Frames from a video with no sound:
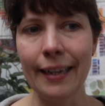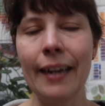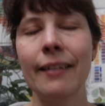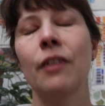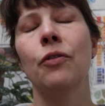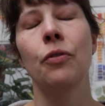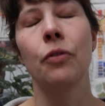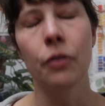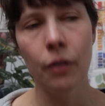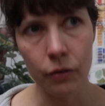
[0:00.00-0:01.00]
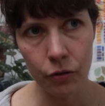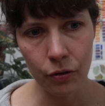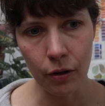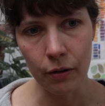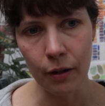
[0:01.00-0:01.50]
and I tend to not
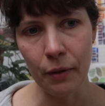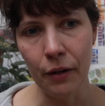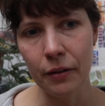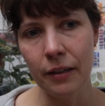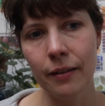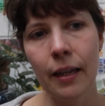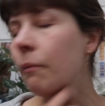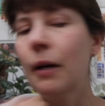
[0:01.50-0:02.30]
talk about it.